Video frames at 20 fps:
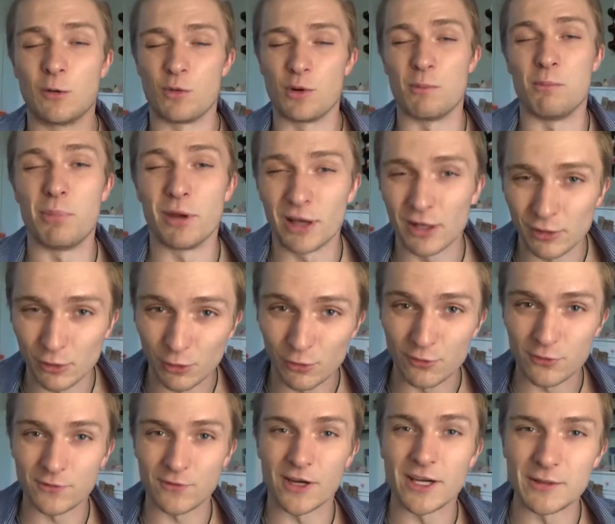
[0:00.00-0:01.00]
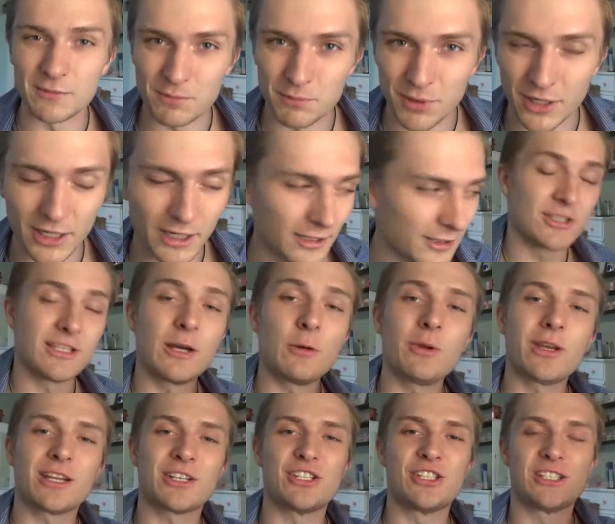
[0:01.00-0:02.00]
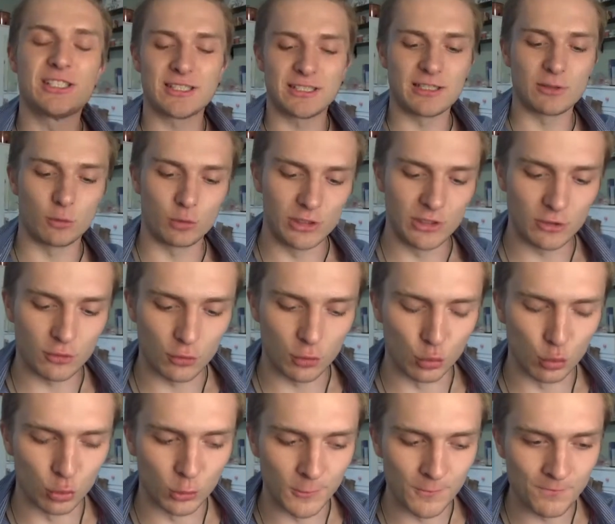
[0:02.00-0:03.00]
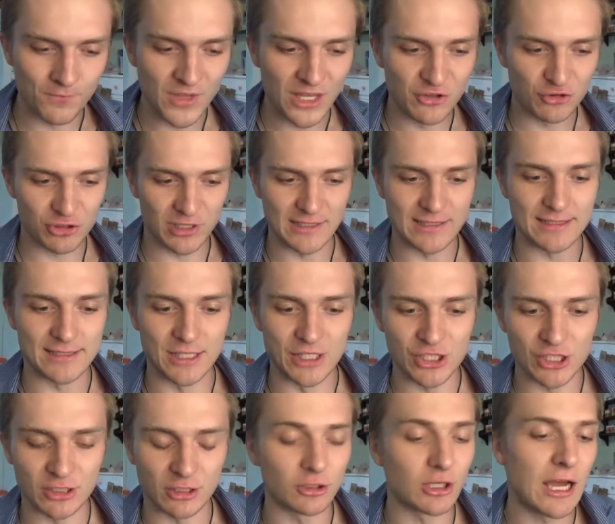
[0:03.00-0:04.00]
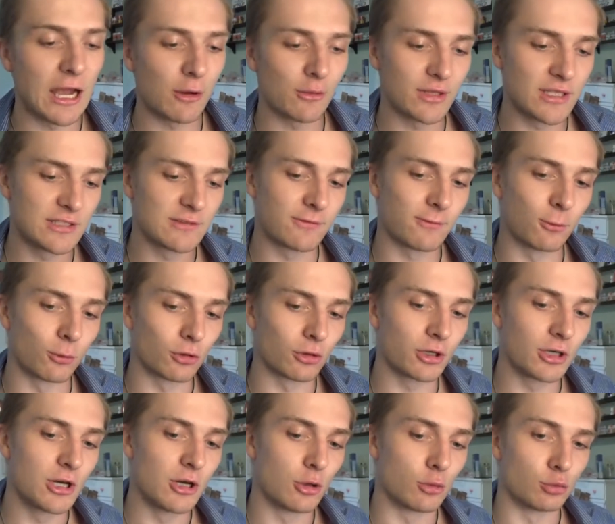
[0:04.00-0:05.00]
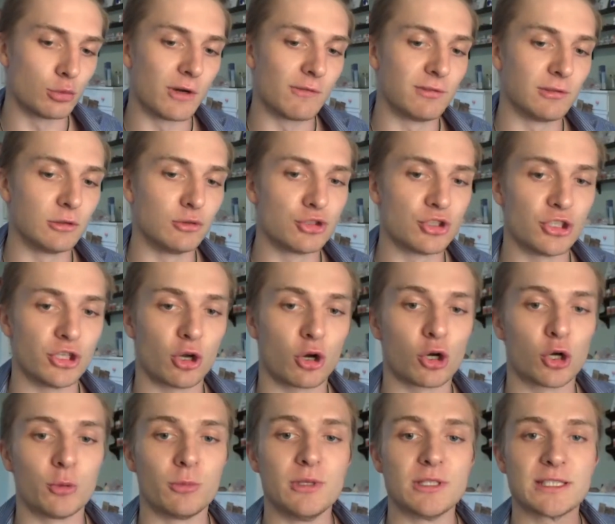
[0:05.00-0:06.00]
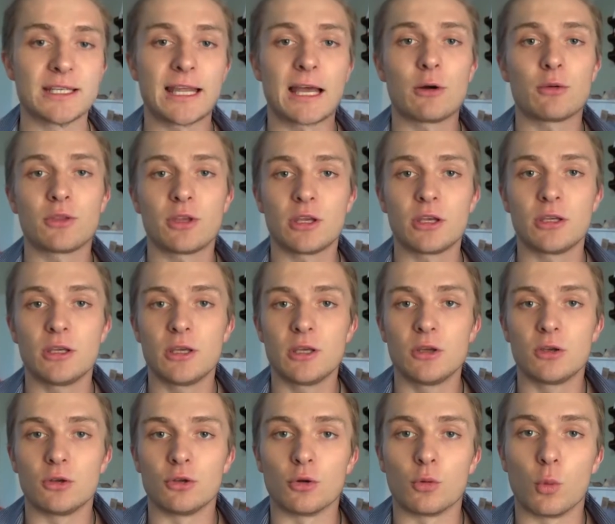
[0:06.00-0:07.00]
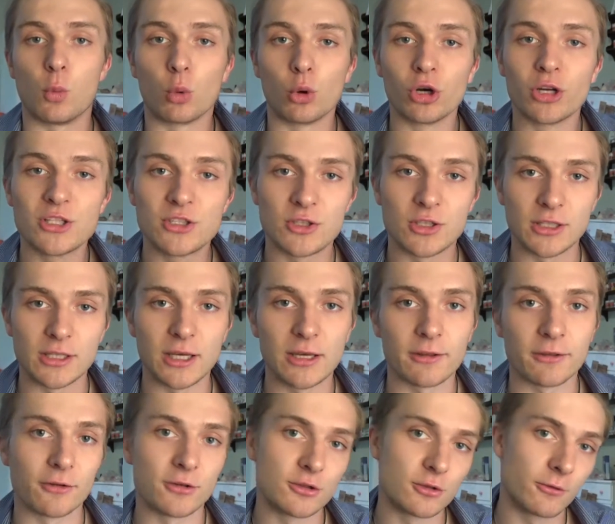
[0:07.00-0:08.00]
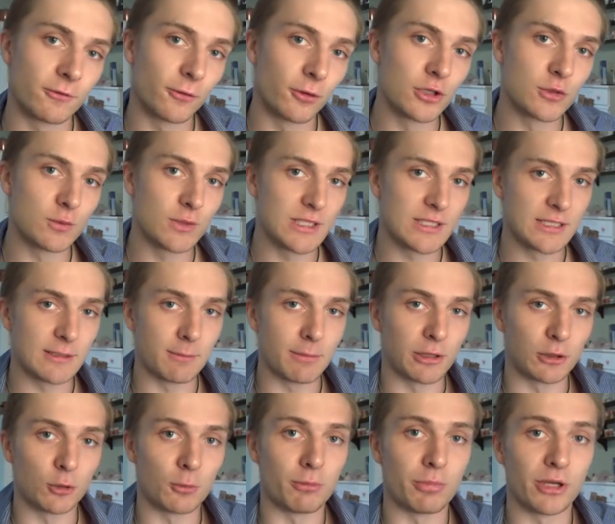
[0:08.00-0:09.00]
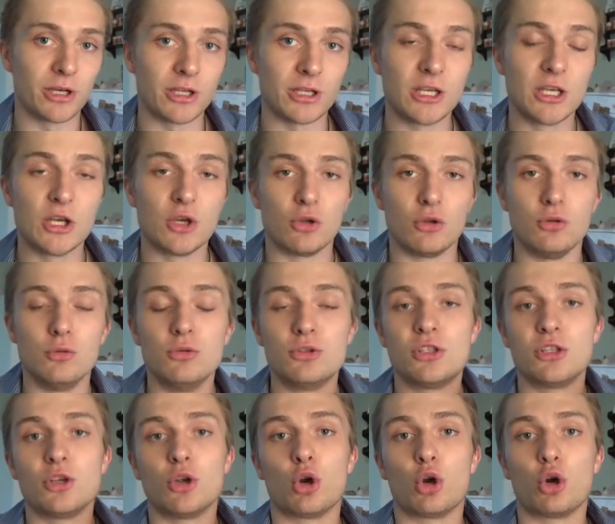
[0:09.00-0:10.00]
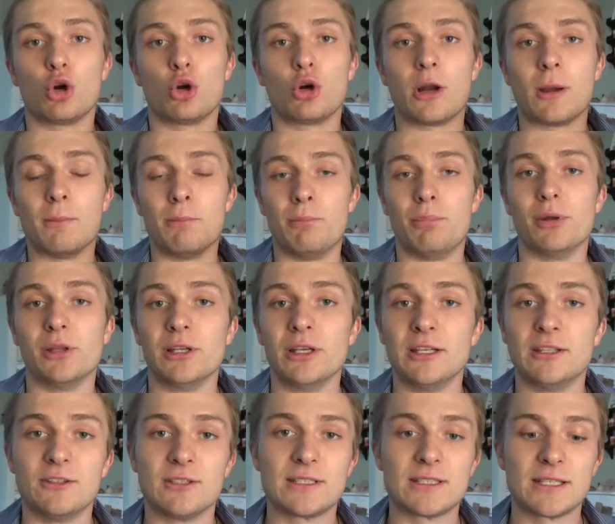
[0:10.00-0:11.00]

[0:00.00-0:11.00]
rebel or fight back. So now we actually see a really cool transition on how these 4 revolutionary armies and how they work together. So first we see Bello Betty using her ability to